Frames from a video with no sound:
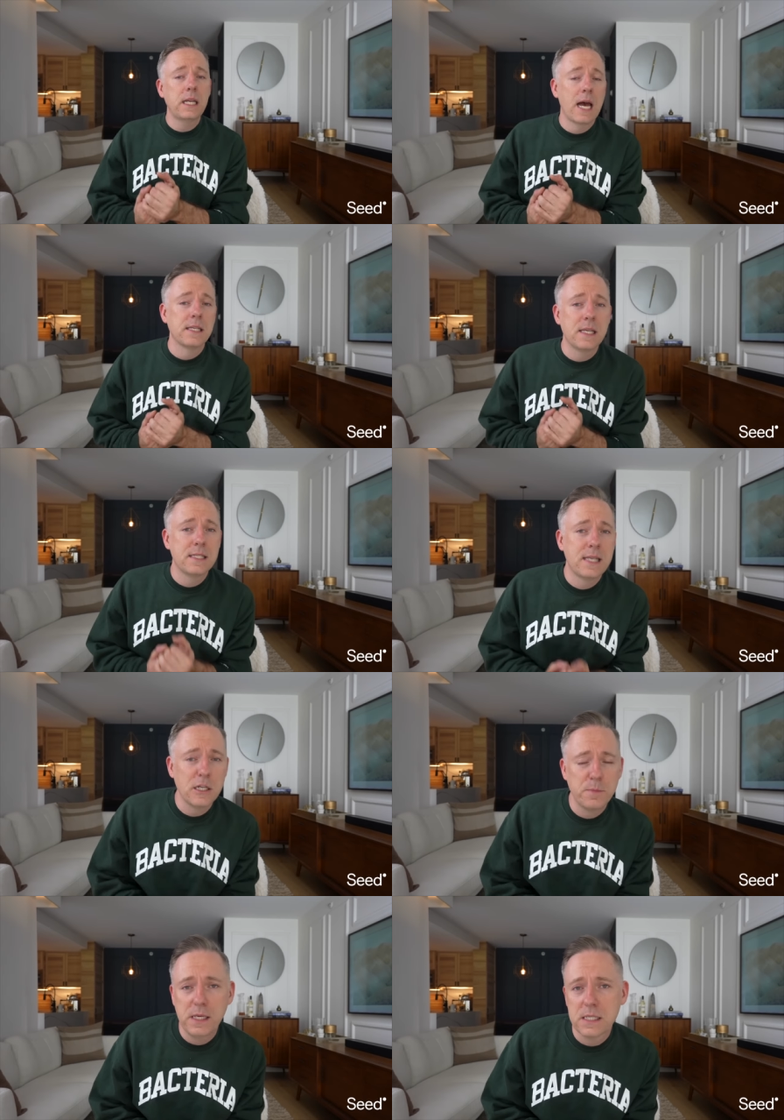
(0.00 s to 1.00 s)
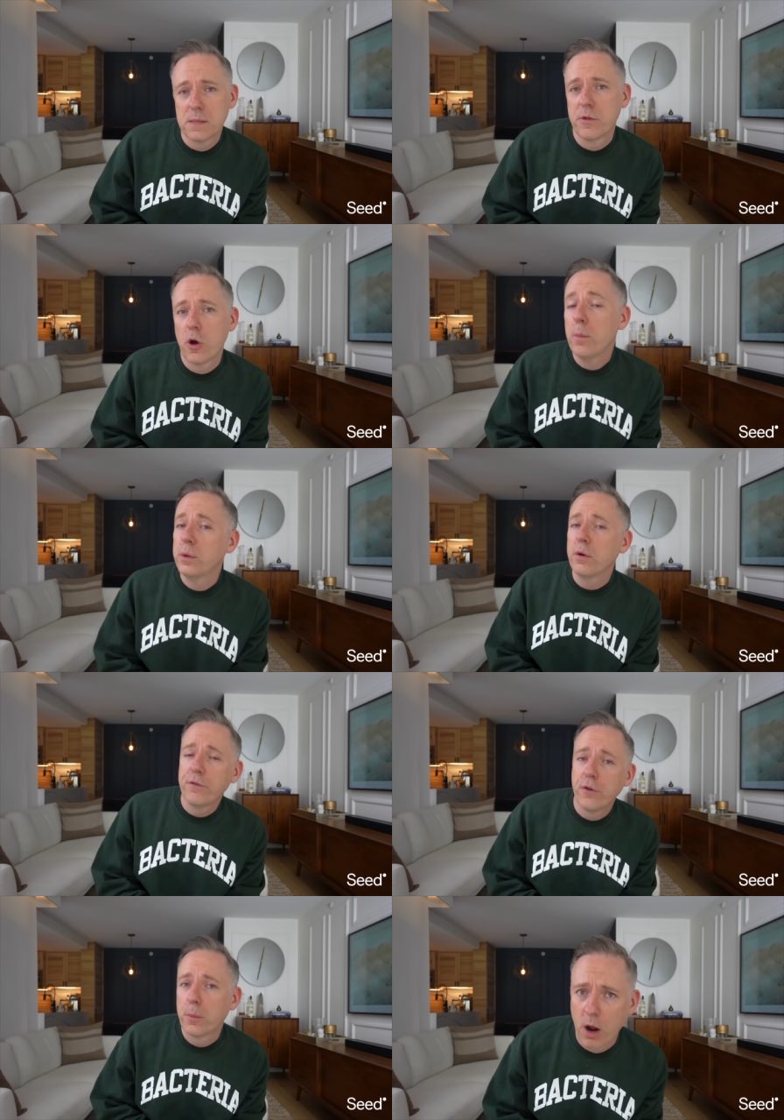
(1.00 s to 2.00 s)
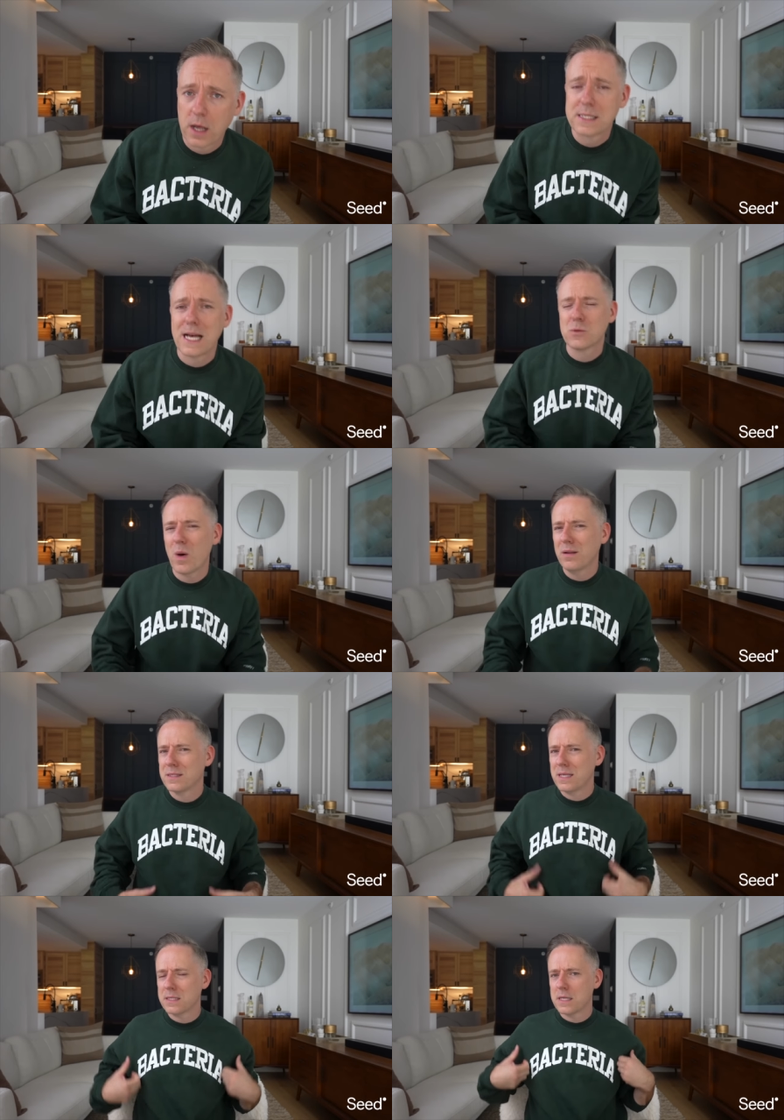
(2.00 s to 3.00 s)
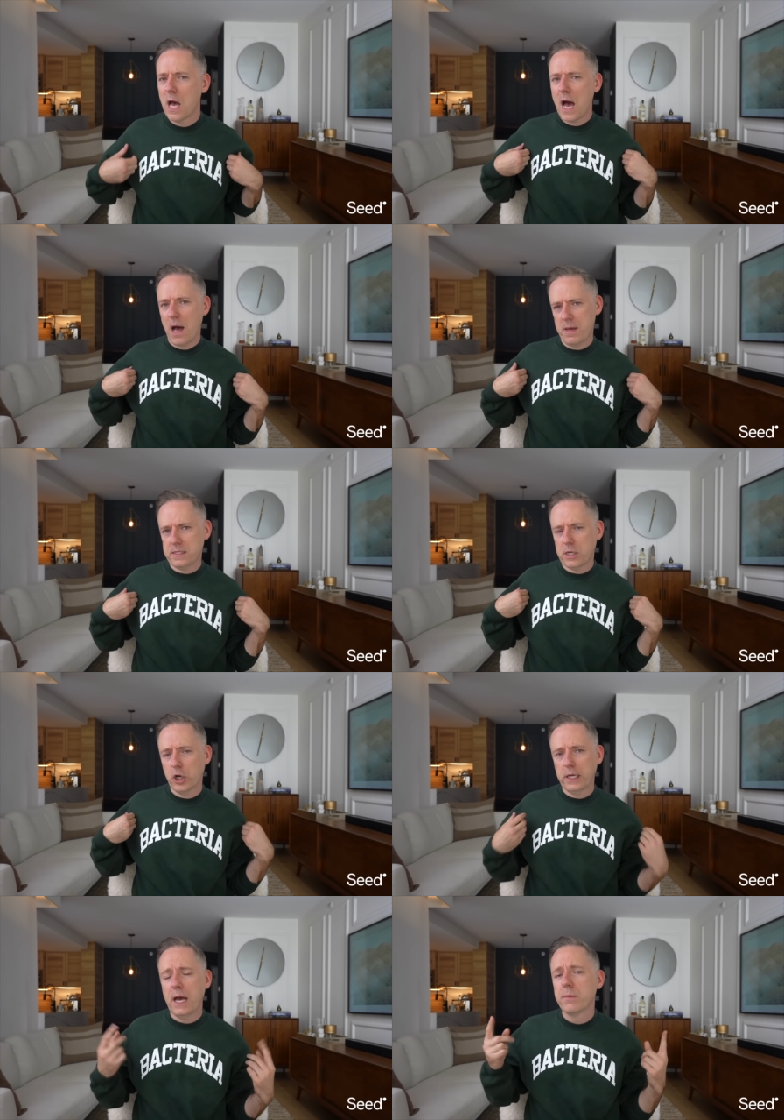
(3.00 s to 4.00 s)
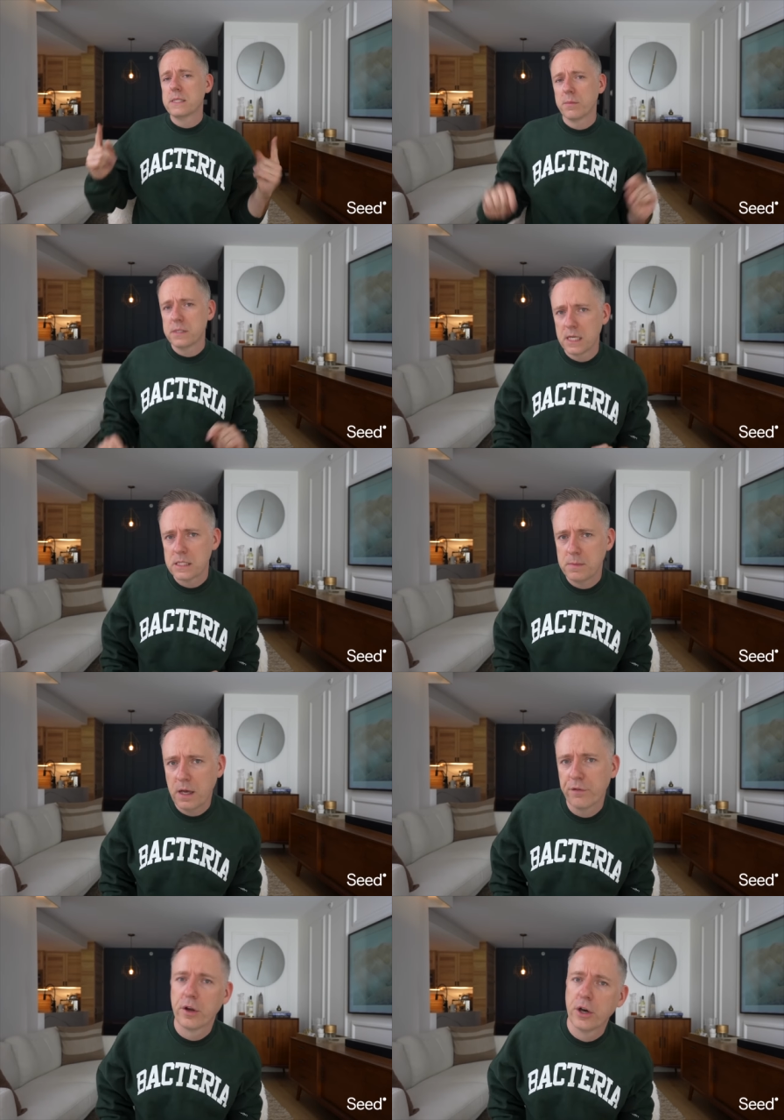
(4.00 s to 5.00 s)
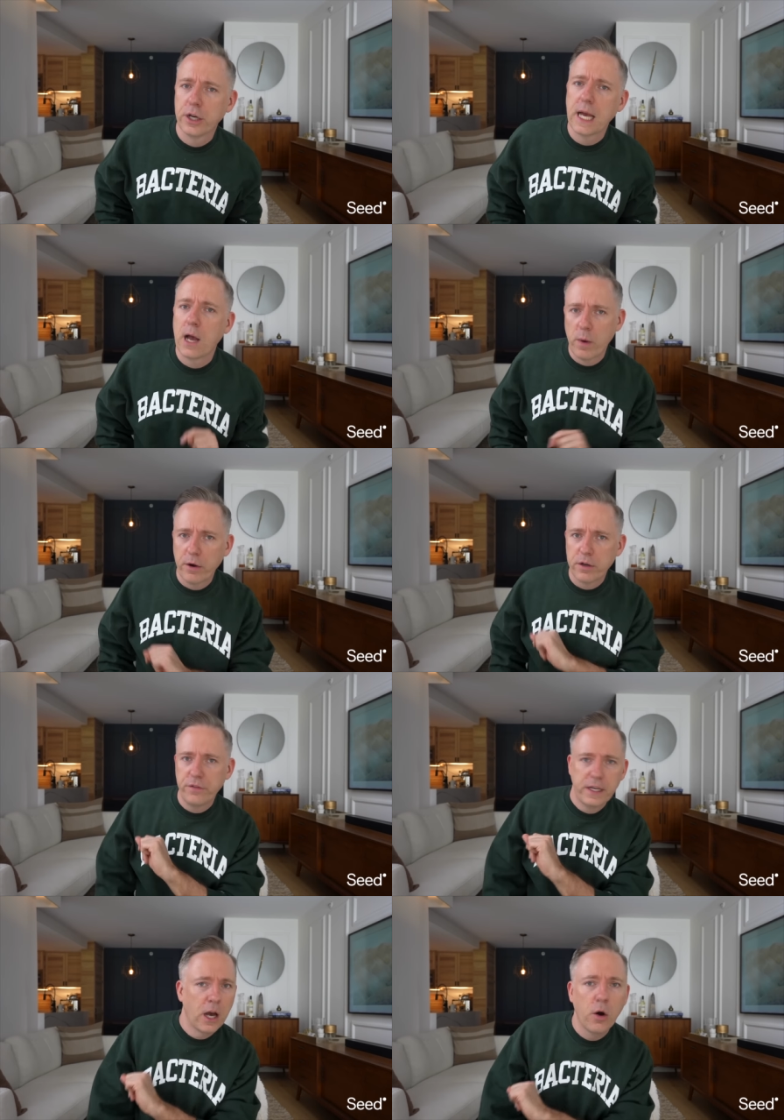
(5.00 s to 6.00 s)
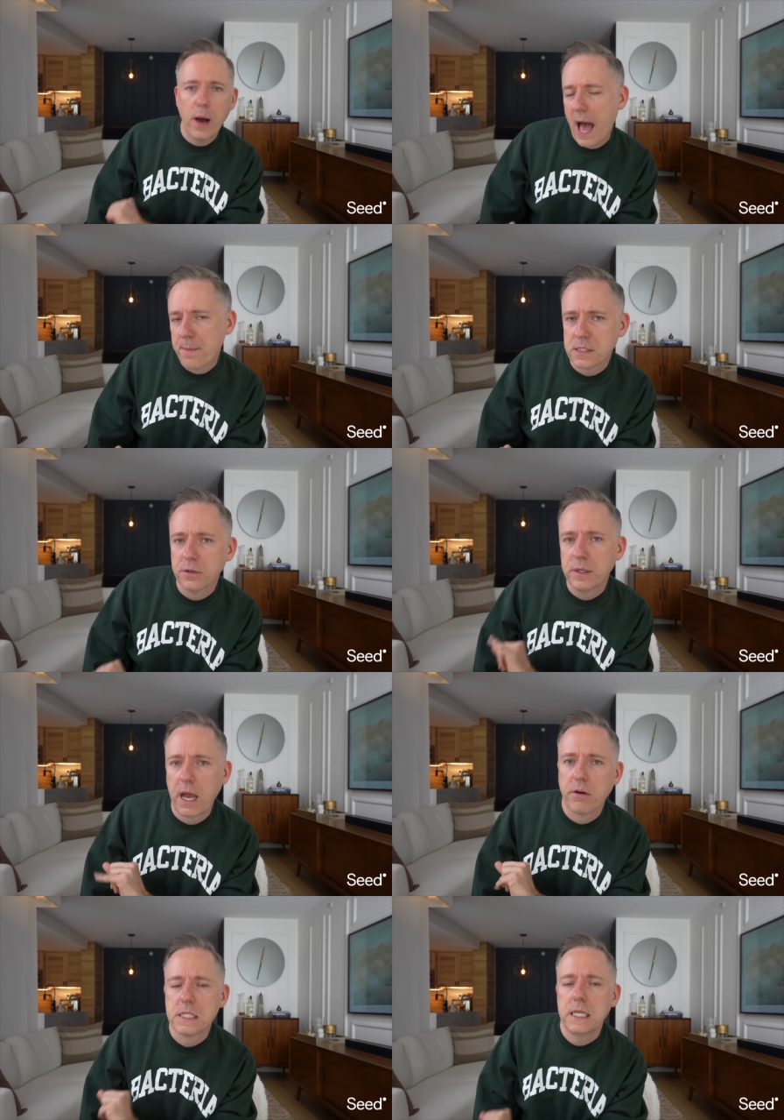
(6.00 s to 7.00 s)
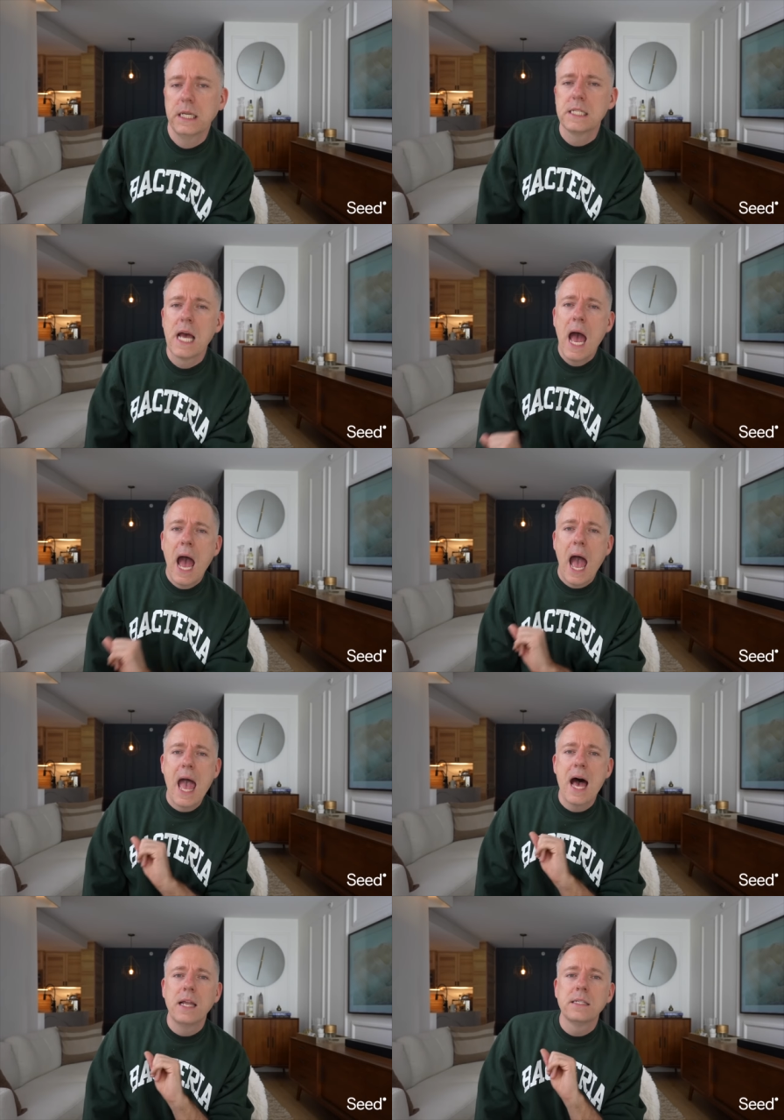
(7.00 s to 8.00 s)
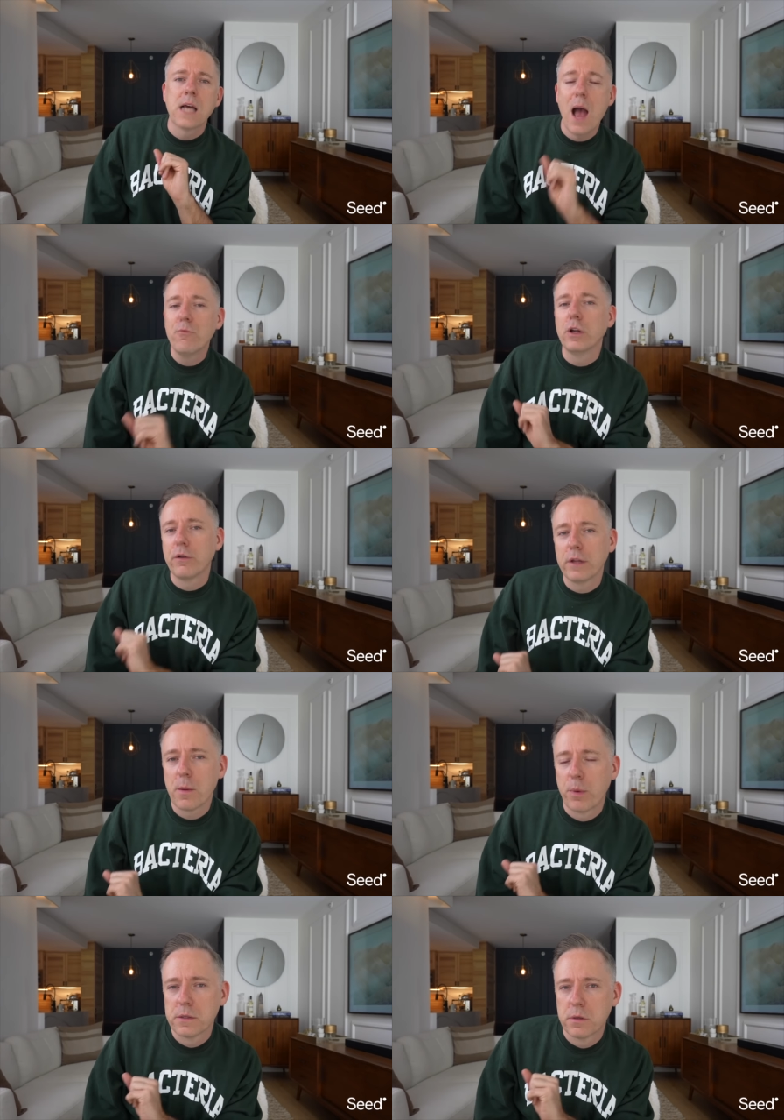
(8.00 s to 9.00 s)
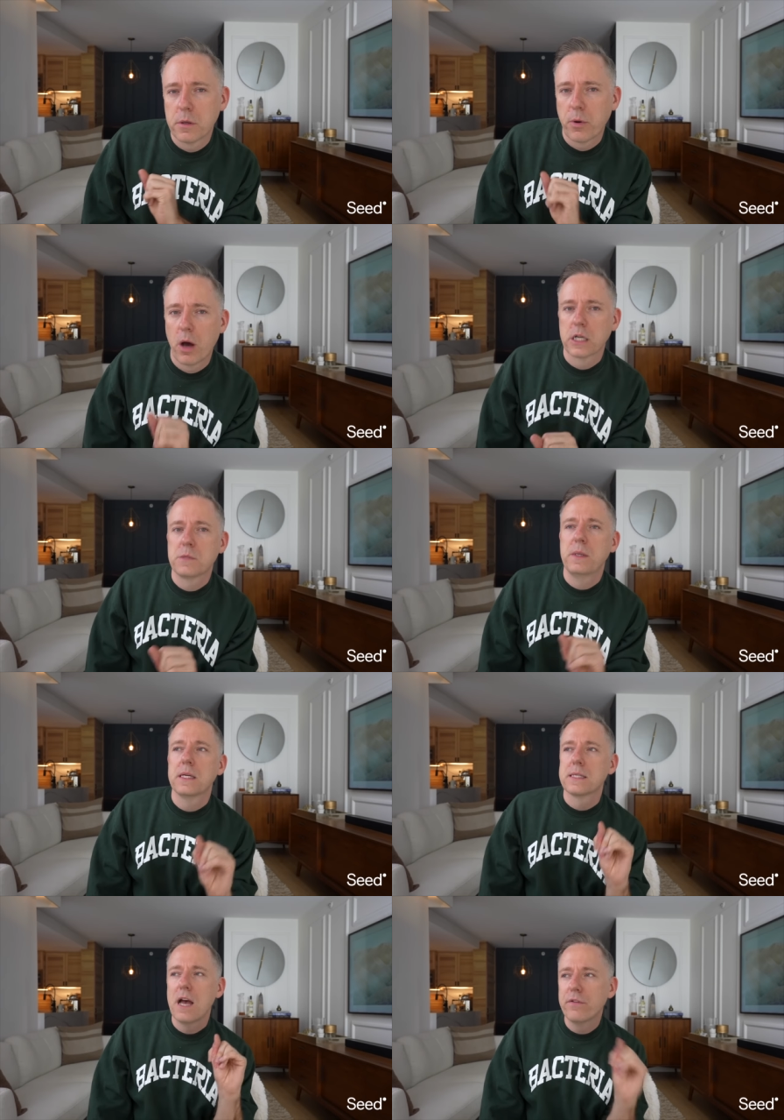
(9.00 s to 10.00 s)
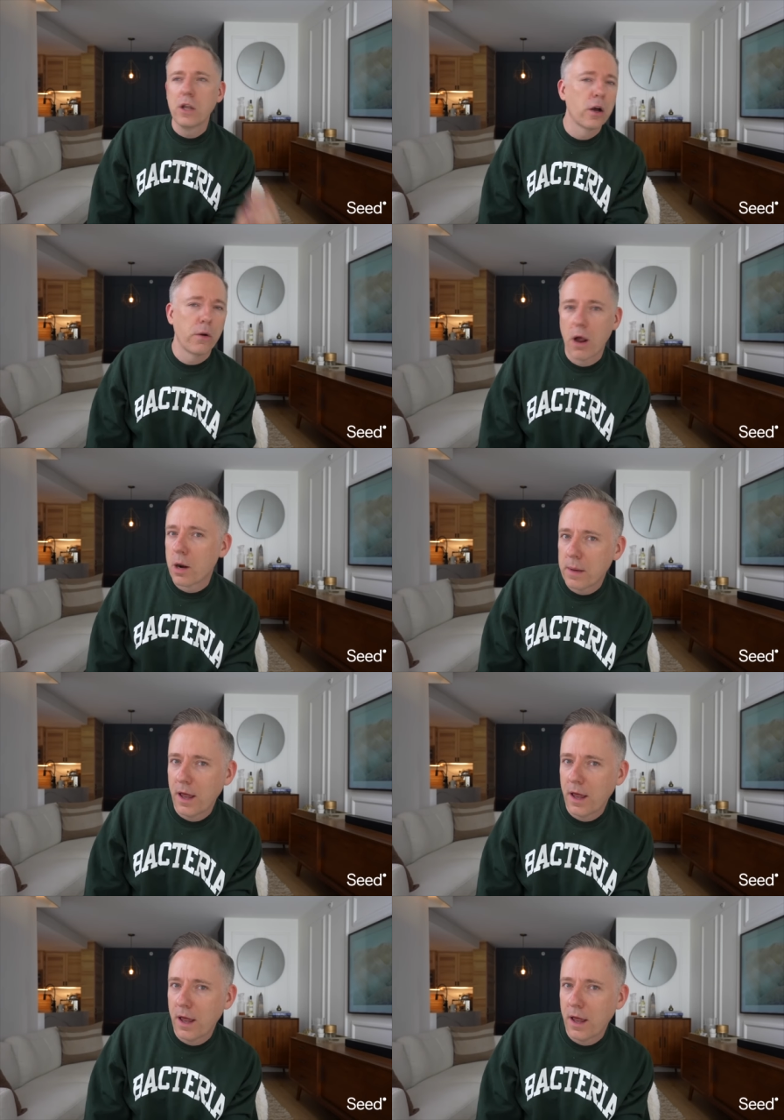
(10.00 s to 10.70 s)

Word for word: has sent me some of their beautiful products as well as this amazing hoodie. And when someone sends me a free hoodie, I wear it in a video, absolutely guaranteed. And I'm really, really impressed with their products because I have a lot going on in my